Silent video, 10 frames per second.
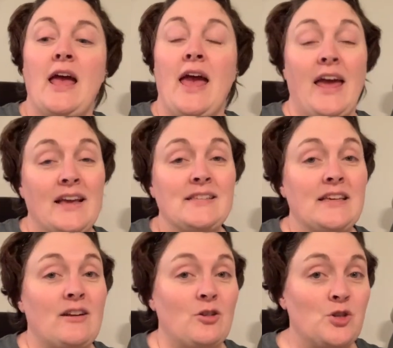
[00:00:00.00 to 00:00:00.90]
hangs
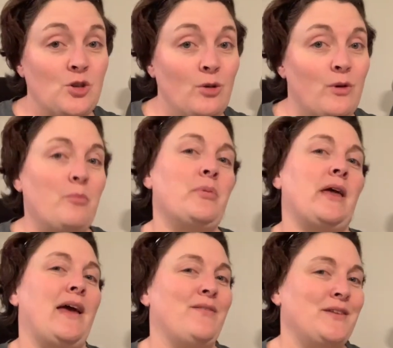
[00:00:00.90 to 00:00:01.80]
in our schoolroom, but I
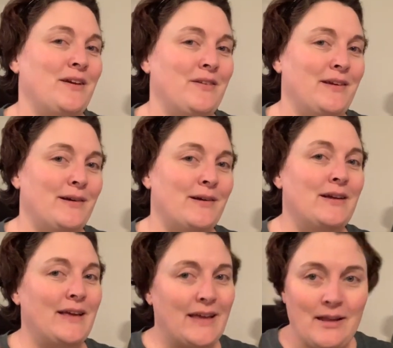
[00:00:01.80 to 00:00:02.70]
have it down here
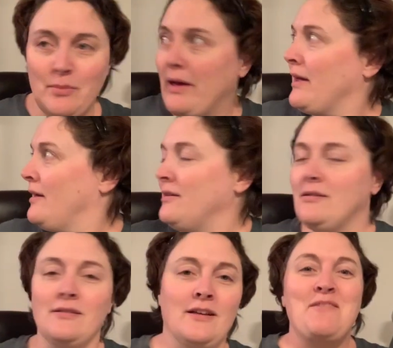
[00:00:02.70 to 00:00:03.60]
in my
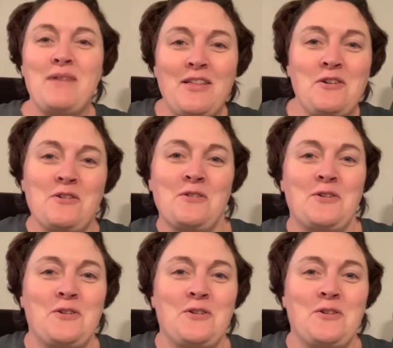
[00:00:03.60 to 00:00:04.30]
little